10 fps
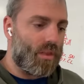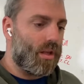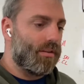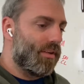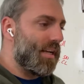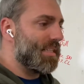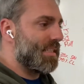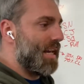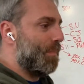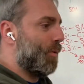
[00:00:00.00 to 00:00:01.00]
Today's
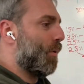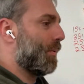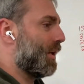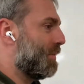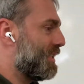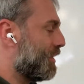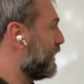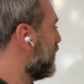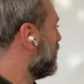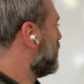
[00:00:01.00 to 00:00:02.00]
example, what we're gonna be
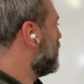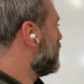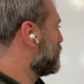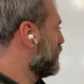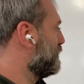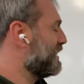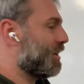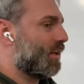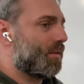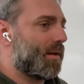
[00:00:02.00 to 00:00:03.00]
doing is we're gonna be
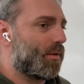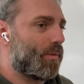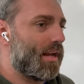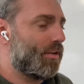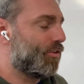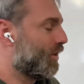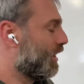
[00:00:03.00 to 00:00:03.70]
talking about a range.